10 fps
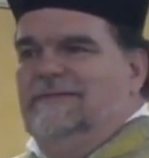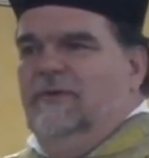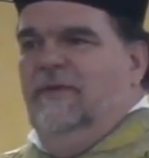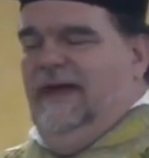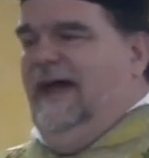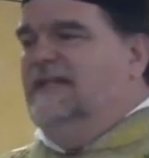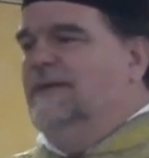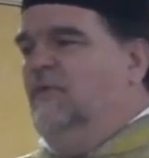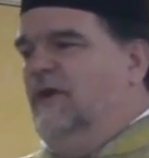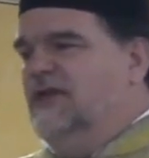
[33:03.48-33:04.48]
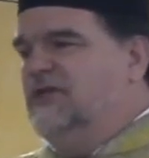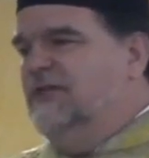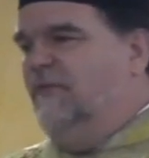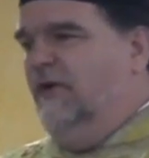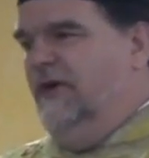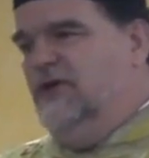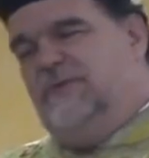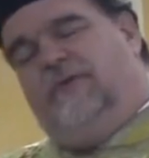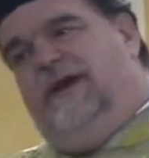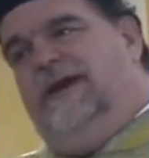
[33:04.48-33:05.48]
When they asked him questions four
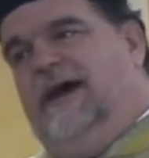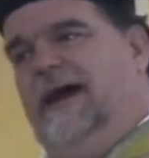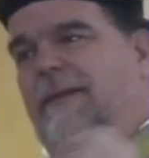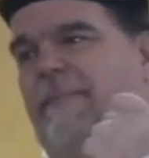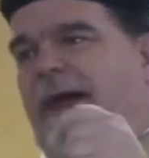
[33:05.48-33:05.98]
years before he died,